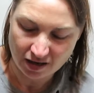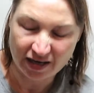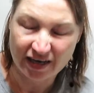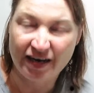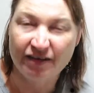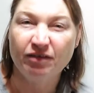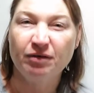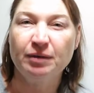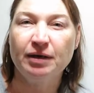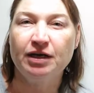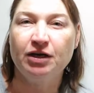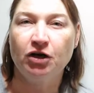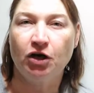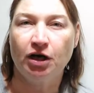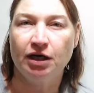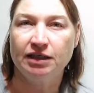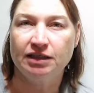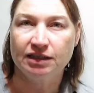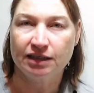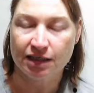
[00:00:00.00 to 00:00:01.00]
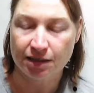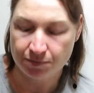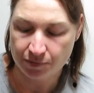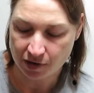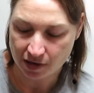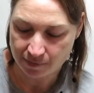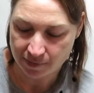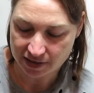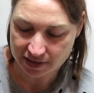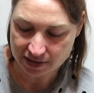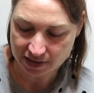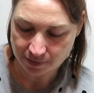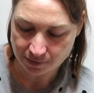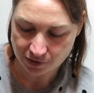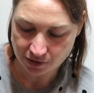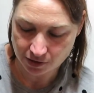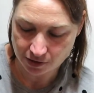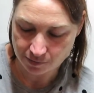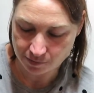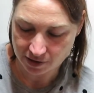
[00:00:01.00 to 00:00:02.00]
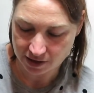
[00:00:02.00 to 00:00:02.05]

I never really noticed it at my Big W,